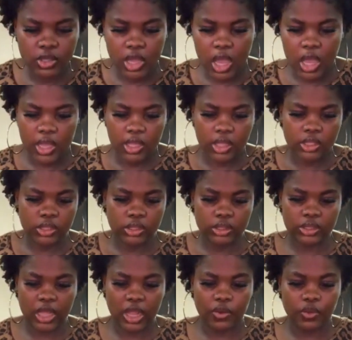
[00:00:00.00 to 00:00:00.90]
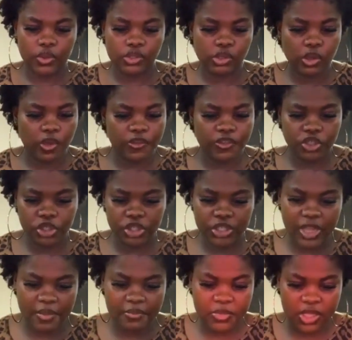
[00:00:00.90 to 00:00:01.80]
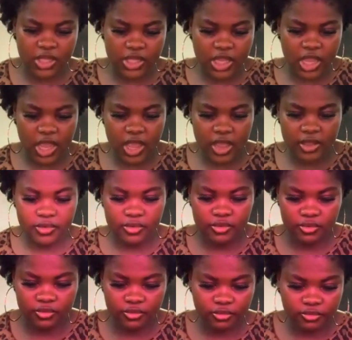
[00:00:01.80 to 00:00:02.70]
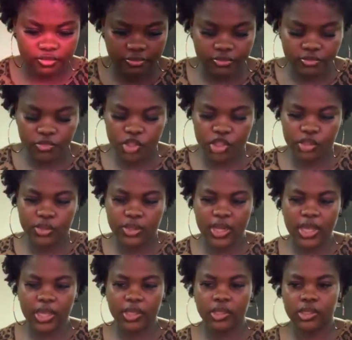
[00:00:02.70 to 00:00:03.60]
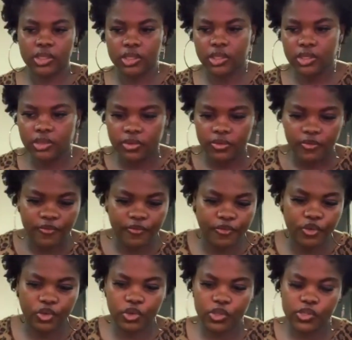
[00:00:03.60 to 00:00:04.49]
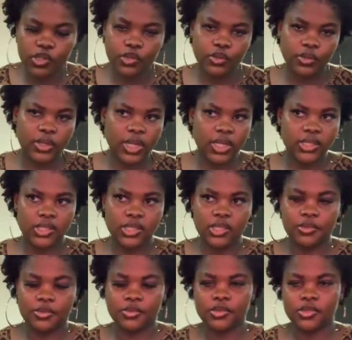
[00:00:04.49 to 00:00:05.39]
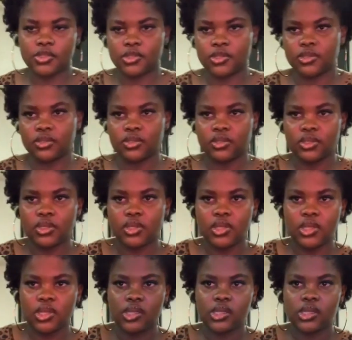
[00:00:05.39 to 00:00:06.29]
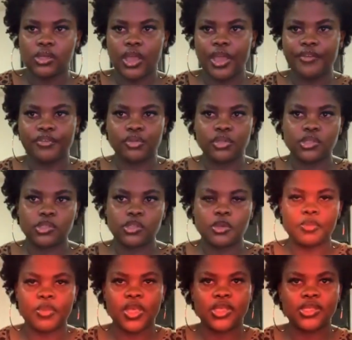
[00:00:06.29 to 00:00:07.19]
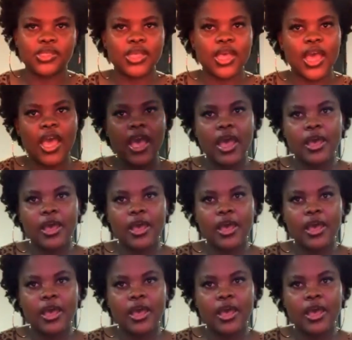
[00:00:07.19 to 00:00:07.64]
Hello viewers and welcome back to our channel. Today again I'm going to be presenting to you one of the gorgeous queens from Nigeria.